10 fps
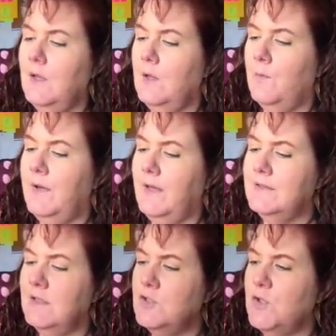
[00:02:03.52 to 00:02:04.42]
When it gets
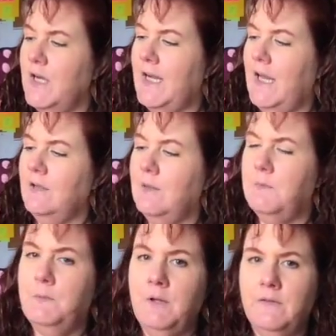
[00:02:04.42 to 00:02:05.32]
done drying out, I'm
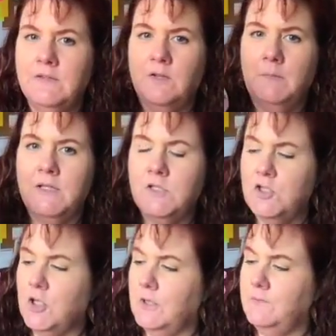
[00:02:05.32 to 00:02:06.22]
going to put it in this little mason
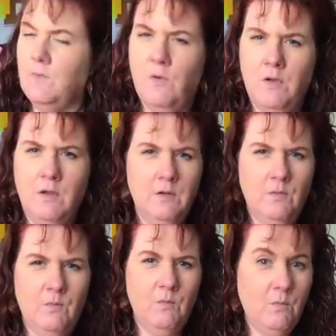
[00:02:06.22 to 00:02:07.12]
jar.
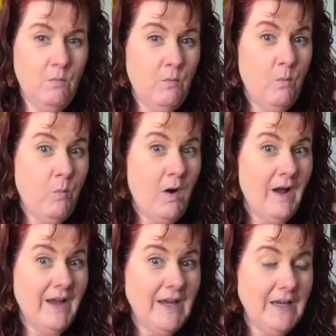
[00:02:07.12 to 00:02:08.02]

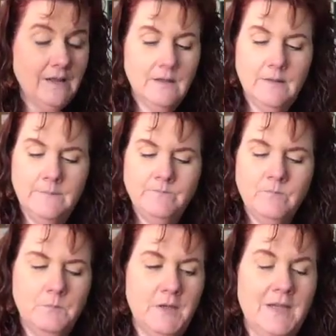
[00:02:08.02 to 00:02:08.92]
Why?
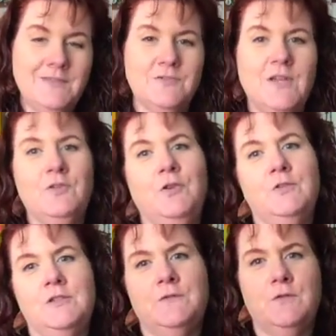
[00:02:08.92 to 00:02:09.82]
Because there's other
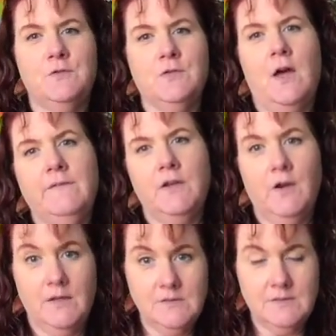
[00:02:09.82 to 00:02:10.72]
uses for those coffee
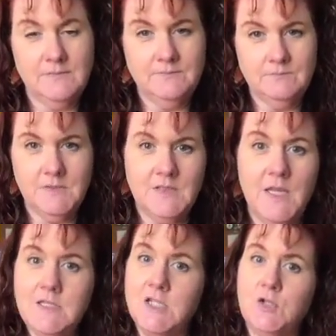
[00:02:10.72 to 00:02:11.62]
grounds.
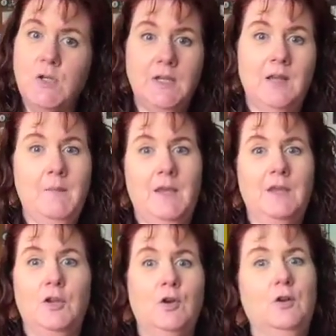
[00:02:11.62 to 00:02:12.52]
Besides this drinking and
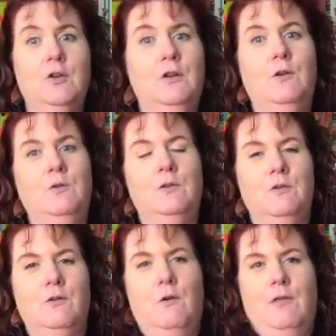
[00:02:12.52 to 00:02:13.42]
making
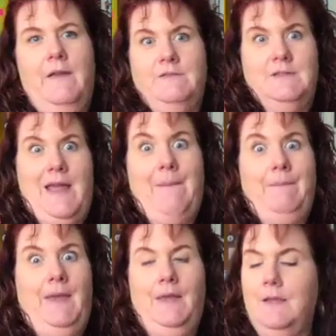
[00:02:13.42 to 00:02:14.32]
your whole life just
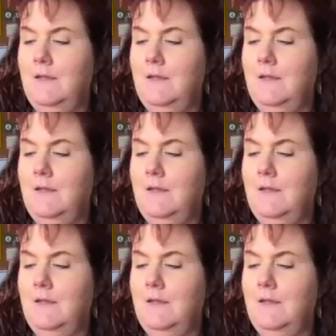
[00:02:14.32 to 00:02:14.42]
happy,